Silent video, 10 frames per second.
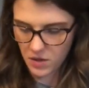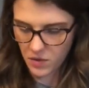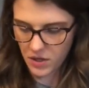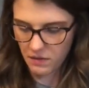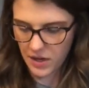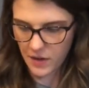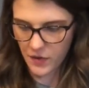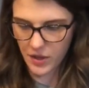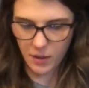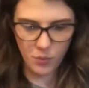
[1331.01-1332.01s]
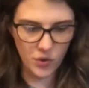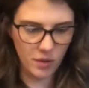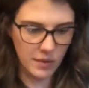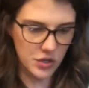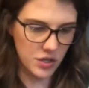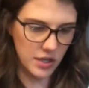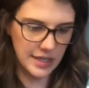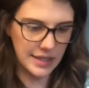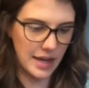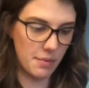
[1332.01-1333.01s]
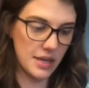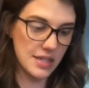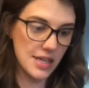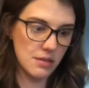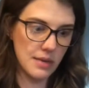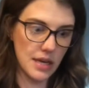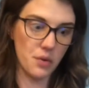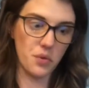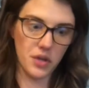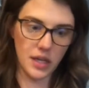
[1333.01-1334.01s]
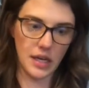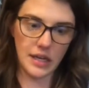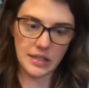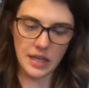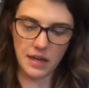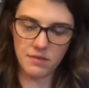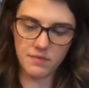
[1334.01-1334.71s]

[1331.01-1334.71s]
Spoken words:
have had everything pre-measured like that, but it does make it really easy.